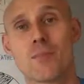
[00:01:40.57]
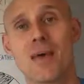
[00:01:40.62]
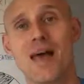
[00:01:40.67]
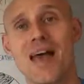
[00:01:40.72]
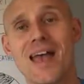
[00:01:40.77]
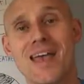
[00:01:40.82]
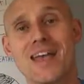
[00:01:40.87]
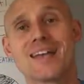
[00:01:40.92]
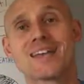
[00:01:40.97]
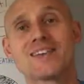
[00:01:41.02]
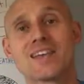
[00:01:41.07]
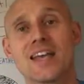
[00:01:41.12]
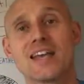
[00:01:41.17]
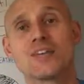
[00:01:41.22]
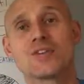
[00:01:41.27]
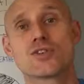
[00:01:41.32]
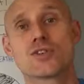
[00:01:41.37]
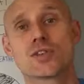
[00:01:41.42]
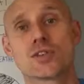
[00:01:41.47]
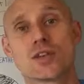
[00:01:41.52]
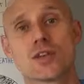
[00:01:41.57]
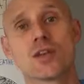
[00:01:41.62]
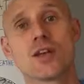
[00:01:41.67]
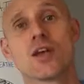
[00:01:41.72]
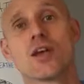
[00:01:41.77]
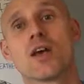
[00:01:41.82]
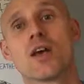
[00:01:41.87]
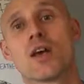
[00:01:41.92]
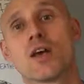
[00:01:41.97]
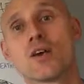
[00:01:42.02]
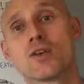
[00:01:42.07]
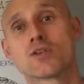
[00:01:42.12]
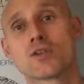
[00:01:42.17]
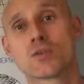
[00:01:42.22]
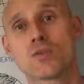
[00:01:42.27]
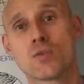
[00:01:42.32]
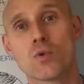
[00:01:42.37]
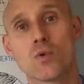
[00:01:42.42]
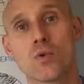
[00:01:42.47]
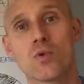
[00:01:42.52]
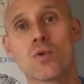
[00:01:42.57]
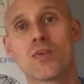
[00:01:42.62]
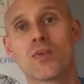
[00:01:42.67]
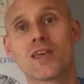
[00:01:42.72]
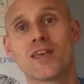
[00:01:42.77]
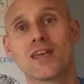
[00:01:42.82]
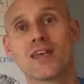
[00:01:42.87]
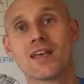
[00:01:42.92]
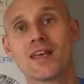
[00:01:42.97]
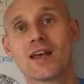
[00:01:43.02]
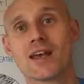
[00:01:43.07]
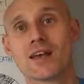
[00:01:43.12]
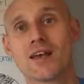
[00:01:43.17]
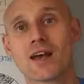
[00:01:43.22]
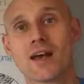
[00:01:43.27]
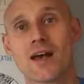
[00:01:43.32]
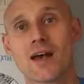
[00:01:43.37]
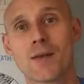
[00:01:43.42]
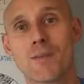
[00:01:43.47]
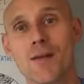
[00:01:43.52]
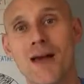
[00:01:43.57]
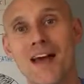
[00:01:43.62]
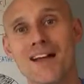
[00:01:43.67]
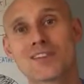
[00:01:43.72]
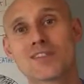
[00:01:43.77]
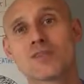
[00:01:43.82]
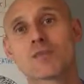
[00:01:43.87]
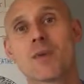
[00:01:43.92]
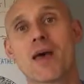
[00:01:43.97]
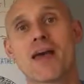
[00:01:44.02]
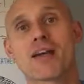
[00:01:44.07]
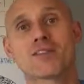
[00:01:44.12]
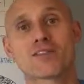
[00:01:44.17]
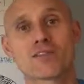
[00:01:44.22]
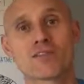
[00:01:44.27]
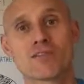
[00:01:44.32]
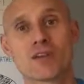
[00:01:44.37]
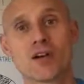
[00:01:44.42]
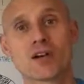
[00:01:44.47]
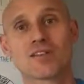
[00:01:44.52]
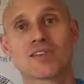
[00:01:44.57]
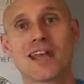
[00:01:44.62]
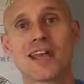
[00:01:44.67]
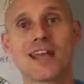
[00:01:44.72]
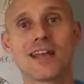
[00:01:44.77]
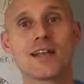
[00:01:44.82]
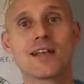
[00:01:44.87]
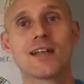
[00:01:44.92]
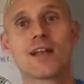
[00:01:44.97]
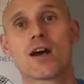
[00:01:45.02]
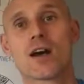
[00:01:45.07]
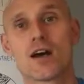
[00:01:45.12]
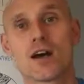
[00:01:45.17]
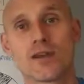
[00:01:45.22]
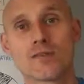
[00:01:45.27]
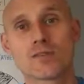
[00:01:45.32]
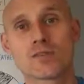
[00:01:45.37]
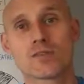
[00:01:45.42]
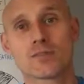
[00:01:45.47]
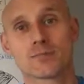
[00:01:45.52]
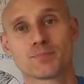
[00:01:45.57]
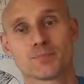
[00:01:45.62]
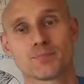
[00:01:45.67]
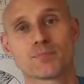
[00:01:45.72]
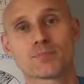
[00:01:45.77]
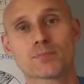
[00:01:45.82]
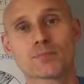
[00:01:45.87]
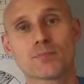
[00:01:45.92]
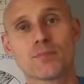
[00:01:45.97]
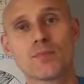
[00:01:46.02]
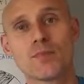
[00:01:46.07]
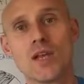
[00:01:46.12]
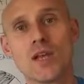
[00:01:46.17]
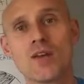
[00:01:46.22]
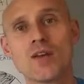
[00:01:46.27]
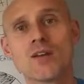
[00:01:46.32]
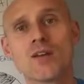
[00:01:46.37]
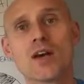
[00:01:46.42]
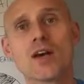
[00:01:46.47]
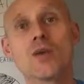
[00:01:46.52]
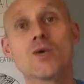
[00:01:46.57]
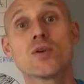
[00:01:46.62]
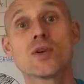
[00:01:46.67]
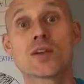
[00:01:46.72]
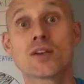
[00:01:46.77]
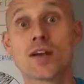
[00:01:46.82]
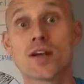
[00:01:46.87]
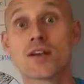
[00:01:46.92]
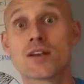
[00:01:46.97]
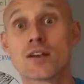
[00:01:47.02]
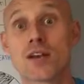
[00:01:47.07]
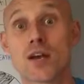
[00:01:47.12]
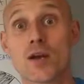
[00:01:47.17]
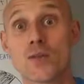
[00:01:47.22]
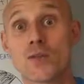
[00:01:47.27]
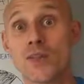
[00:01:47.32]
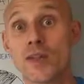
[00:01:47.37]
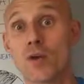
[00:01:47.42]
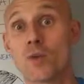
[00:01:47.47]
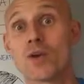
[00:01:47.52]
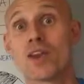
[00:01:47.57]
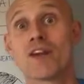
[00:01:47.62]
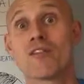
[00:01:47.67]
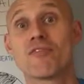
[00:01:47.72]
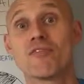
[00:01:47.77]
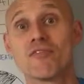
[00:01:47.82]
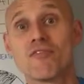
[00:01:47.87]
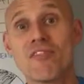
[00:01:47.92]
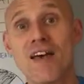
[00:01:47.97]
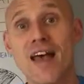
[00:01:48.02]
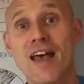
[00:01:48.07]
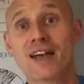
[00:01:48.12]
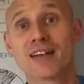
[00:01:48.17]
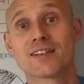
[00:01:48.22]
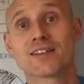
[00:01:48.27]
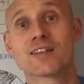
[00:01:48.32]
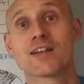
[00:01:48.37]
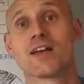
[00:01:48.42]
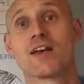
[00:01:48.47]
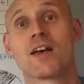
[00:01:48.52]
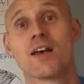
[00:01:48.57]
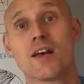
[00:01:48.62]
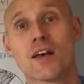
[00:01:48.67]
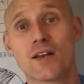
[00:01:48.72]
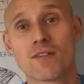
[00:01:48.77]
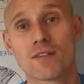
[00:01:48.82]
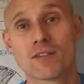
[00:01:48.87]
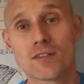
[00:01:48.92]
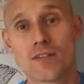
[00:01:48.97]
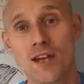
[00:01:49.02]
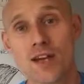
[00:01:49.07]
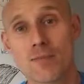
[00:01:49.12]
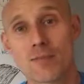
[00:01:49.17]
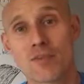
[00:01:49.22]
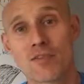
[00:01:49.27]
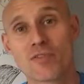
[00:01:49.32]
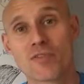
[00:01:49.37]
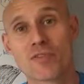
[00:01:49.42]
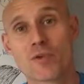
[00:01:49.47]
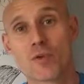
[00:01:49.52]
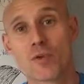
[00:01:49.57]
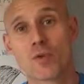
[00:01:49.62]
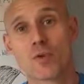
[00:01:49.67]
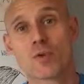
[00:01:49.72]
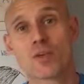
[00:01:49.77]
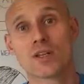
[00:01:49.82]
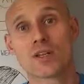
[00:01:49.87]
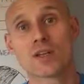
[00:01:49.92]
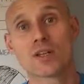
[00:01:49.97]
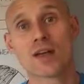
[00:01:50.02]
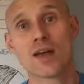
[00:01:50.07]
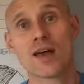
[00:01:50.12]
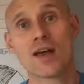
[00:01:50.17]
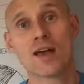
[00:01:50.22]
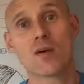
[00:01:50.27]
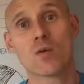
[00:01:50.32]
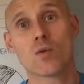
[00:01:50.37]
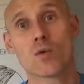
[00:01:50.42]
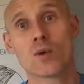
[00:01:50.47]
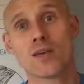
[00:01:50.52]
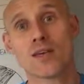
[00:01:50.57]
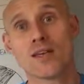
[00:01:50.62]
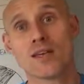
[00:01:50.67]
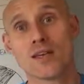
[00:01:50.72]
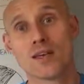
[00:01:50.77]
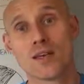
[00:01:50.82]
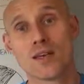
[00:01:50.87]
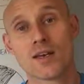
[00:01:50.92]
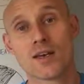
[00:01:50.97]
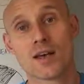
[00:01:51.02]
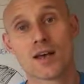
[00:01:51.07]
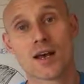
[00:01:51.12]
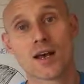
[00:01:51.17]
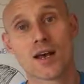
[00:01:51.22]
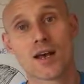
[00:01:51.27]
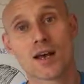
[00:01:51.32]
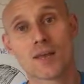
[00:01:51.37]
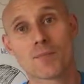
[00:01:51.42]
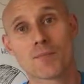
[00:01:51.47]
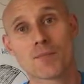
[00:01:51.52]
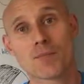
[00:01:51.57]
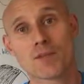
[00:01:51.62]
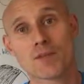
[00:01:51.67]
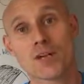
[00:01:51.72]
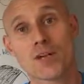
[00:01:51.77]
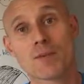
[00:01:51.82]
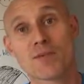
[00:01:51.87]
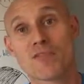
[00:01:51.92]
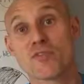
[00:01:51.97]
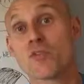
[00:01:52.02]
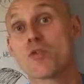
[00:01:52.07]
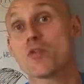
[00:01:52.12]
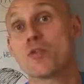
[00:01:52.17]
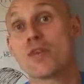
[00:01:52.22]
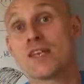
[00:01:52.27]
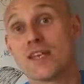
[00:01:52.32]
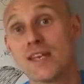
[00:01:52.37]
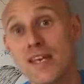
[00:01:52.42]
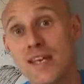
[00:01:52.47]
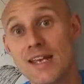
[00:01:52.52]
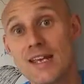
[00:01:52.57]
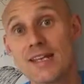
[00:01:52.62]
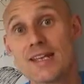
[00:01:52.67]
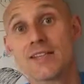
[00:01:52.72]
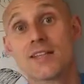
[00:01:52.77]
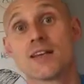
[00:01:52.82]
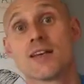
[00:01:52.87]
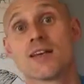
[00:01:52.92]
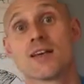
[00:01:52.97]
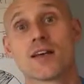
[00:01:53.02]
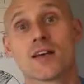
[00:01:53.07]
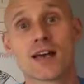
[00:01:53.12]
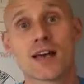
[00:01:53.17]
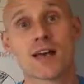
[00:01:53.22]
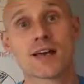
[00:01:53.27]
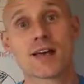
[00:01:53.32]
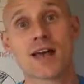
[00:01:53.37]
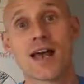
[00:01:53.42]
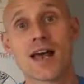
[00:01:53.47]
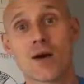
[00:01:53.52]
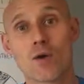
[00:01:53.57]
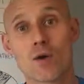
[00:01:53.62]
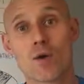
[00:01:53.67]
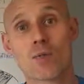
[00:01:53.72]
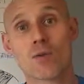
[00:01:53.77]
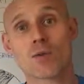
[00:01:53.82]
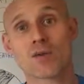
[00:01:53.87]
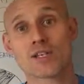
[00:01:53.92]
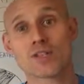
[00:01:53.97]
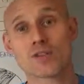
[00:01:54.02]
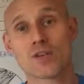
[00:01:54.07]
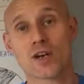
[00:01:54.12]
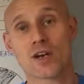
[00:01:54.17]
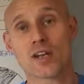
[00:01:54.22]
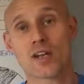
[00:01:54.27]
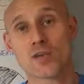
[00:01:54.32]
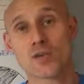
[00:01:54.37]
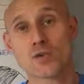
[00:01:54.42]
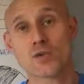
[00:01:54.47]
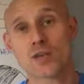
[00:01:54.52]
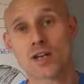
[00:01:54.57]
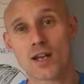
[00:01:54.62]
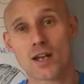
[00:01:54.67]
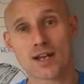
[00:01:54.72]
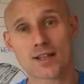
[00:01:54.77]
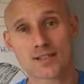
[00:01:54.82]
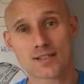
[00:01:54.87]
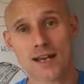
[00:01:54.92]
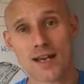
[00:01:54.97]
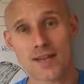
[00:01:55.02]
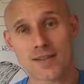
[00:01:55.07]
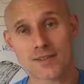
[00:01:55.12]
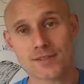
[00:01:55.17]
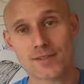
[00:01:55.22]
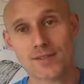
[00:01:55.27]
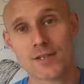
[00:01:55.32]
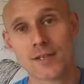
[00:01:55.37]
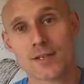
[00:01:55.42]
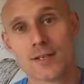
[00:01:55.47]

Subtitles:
pay attention to all the aspects of our daily lives, known and unknown, that will affect the type of food and how the type of food we need and how our bodies are going to utilize that.